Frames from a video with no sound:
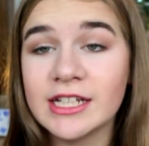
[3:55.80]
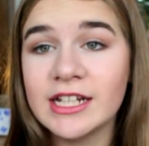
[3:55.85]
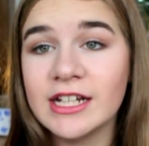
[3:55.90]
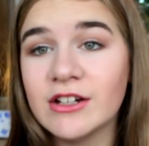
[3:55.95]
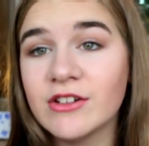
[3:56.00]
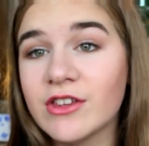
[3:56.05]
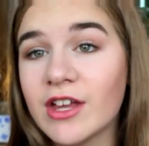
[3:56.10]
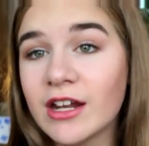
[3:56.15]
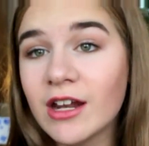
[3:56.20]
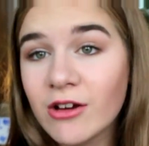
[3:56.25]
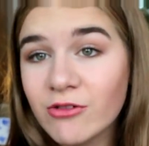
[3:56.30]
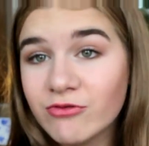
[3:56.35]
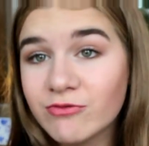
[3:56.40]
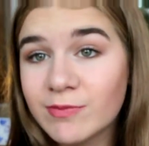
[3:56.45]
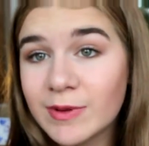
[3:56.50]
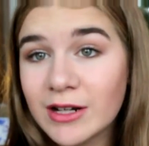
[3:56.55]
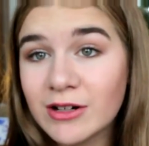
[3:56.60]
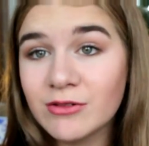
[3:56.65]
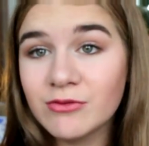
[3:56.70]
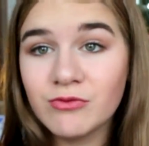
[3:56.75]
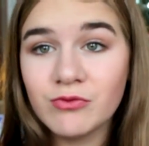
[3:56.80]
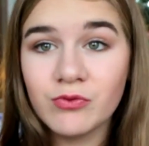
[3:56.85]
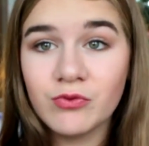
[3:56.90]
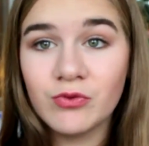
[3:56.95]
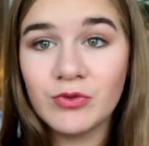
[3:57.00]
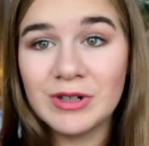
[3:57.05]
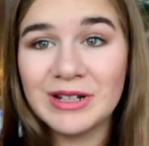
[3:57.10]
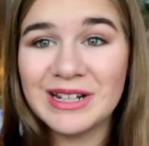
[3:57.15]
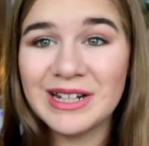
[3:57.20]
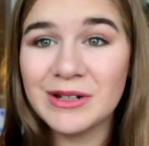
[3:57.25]
in here that I've
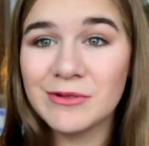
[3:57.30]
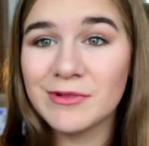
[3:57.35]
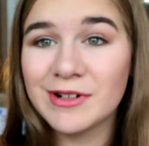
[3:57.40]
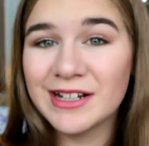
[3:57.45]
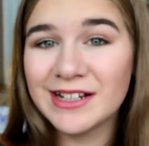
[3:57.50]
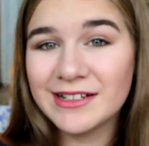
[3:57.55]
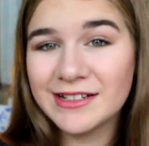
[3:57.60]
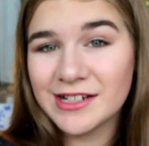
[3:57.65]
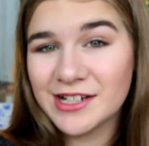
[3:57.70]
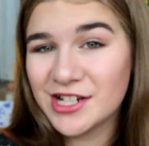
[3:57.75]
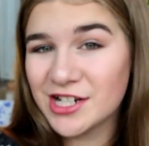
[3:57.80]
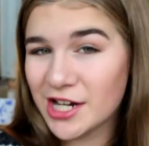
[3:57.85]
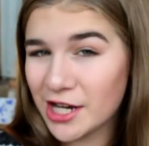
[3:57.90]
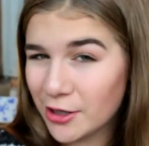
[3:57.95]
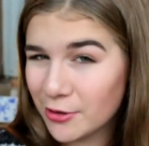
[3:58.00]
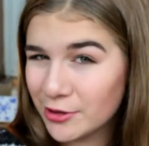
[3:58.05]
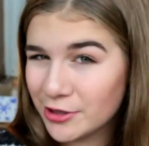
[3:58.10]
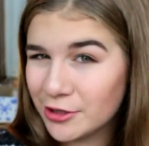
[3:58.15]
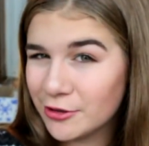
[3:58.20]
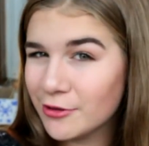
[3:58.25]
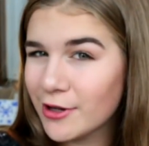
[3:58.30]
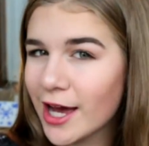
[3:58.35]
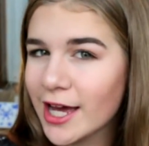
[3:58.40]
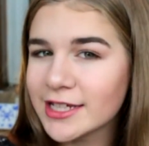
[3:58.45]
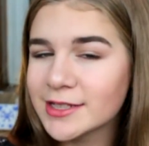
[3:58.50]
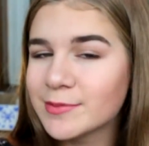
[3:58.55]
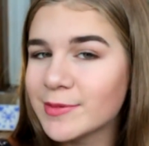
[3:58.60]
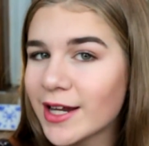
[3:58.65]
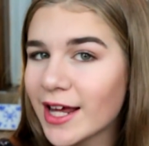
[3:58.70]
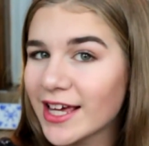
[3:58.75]
been really wanting to share with you
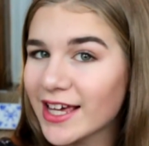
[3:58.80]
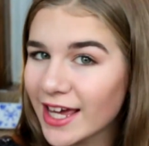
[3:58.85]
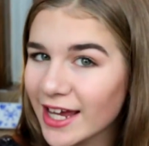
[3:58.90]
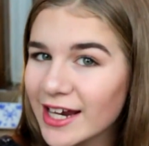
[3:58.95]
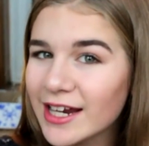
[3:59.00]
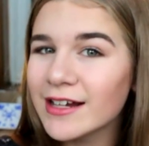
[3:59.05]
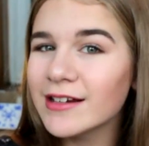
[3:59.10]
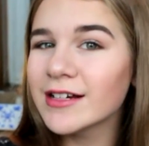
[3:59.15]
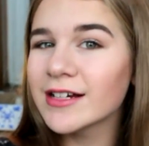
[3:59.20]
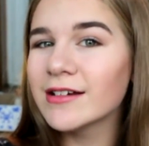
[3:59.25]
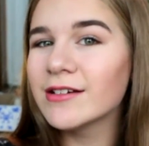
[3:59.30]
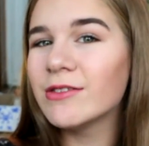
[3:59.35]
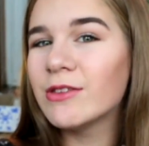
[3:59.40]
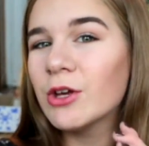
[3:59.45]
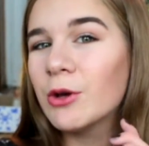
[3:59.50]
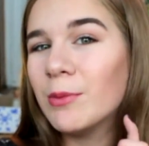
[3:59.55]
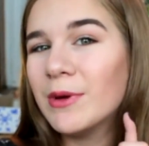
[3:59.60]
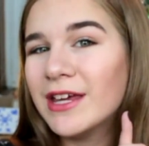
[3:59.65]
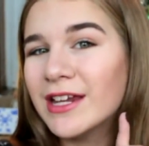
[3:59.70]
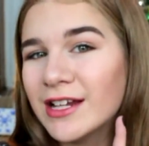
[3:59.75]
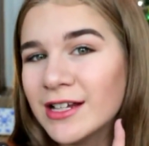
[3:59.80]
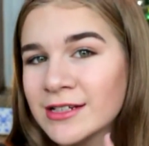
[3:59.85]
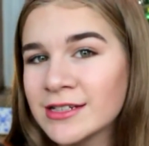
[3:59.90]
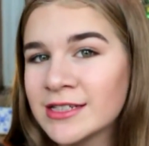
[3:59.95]
guys, but I can't. They'll be in a